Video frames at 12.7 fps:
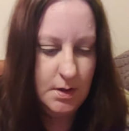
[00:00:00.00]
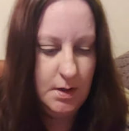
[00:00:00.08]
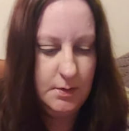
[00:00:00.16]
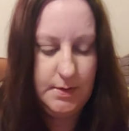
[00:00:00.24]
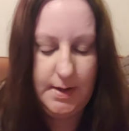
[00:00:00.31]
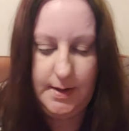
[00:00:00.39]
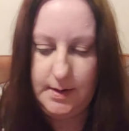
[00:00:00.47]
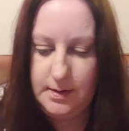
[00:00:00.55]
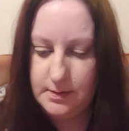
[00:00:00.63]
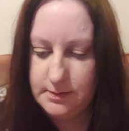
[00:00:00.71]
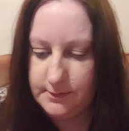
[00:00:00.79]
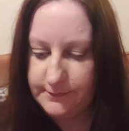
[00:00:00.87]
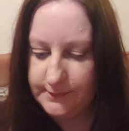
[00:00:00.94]
Okay,
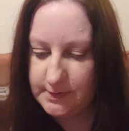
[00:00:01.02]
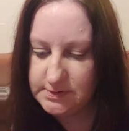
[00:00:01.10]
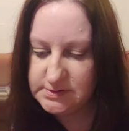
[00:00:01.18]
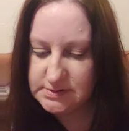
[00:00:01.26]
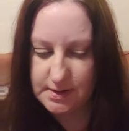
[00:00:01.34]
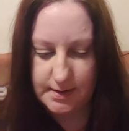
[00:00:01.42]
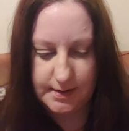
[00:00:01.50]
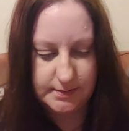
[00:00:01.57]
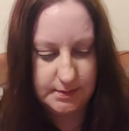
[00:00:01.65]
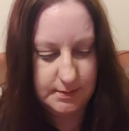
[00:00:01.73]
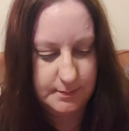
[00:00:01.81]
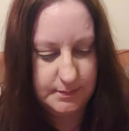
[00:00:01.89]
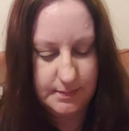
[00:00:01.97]
the first
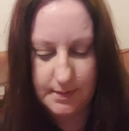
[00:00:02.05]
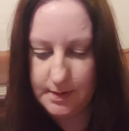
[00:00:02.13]
item